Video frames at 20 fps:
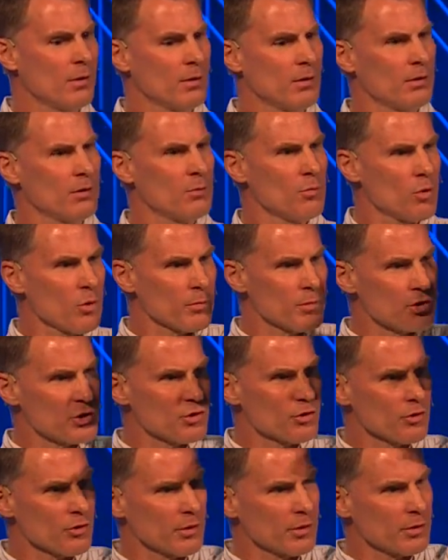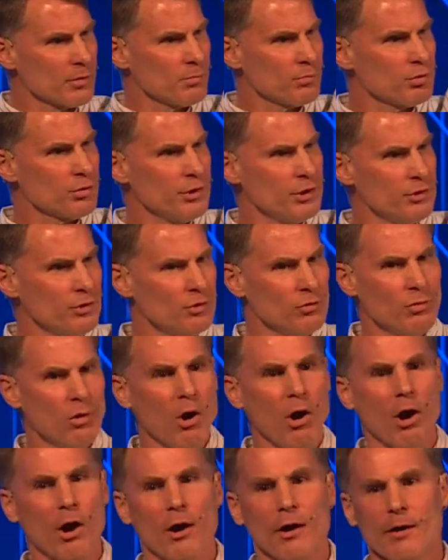the more mature and complete you
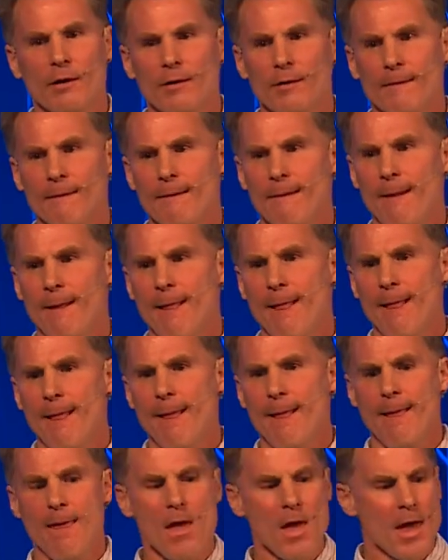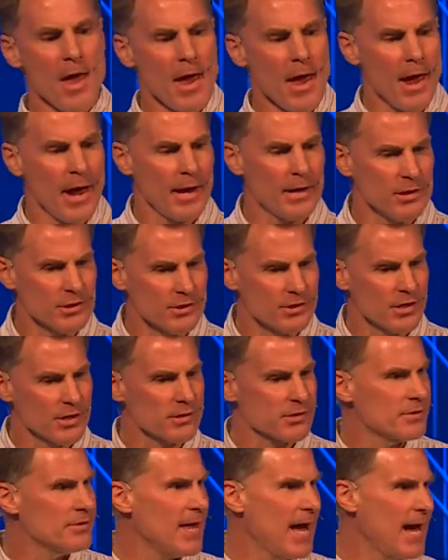are. And he
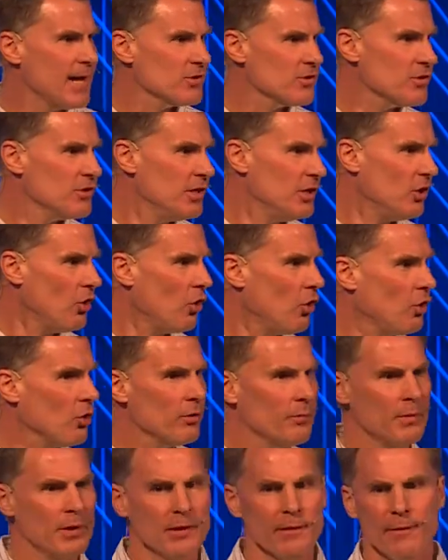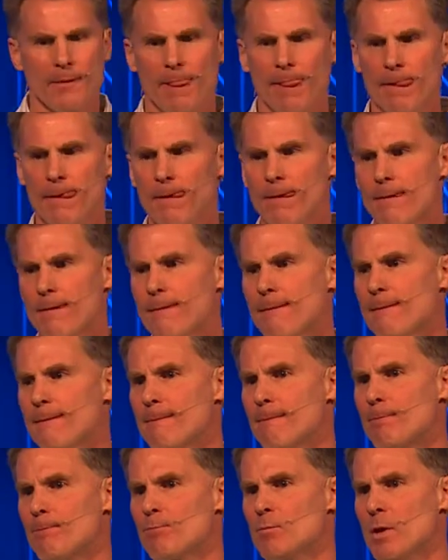says that's the ultimate.
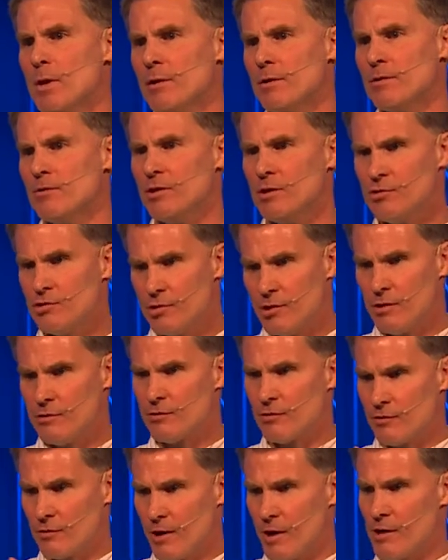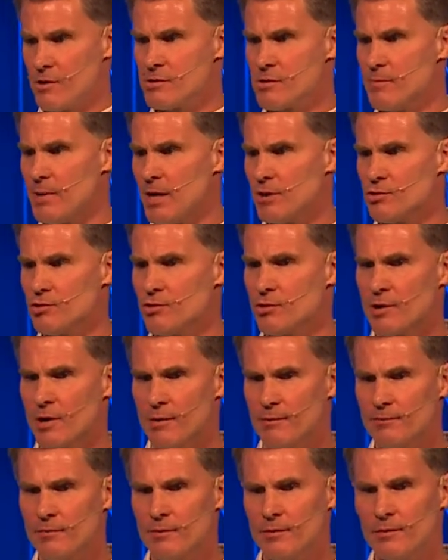You see, Jesus cares about your
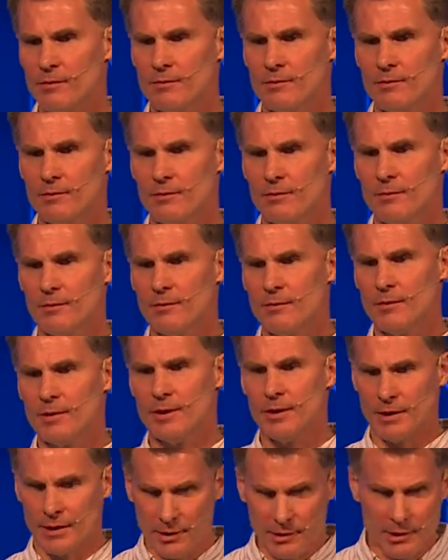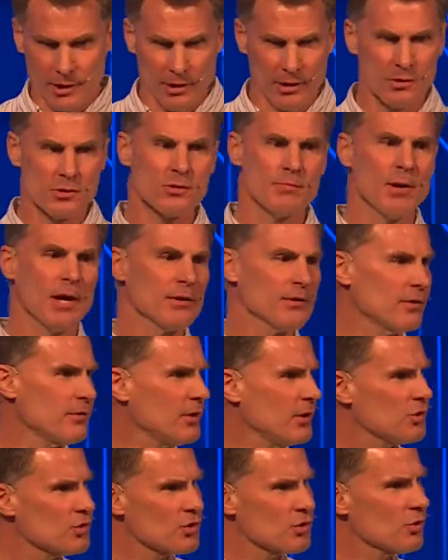comfort. He cares about the
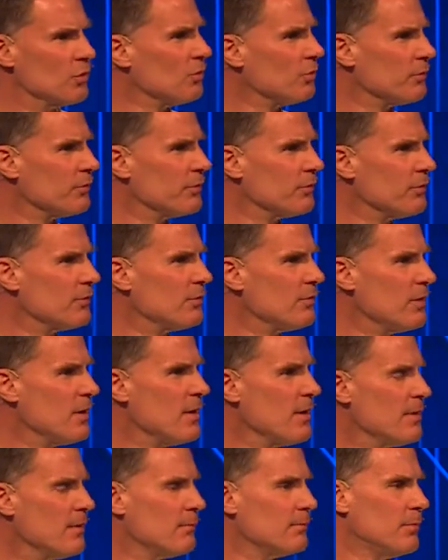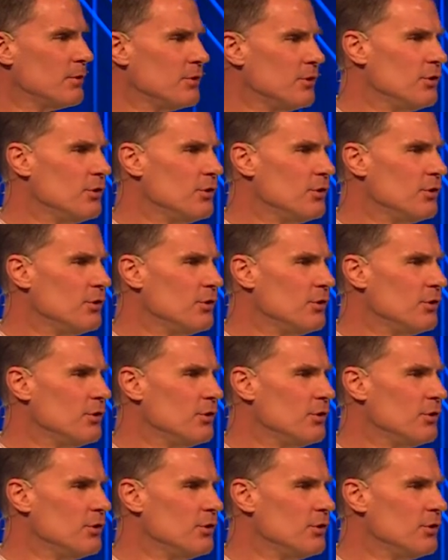things you're going through. But do